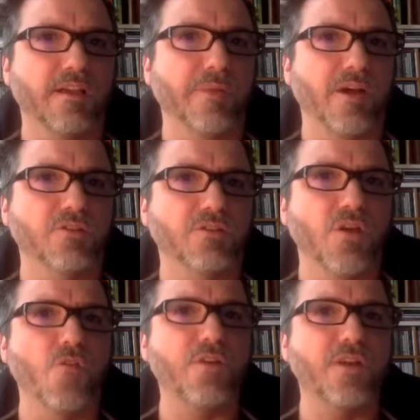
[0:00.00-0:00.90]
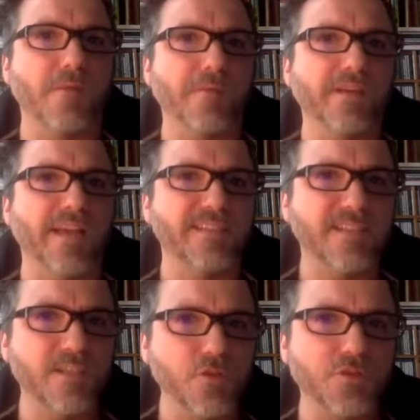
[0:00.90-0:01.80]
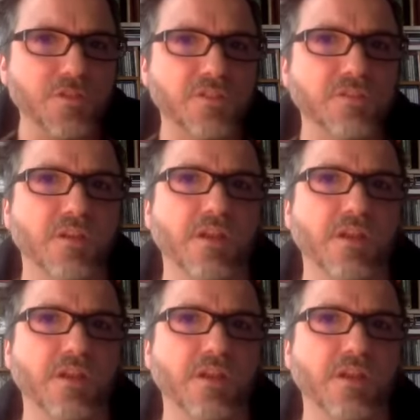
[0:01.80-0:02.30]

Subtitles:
about overcoming exclusions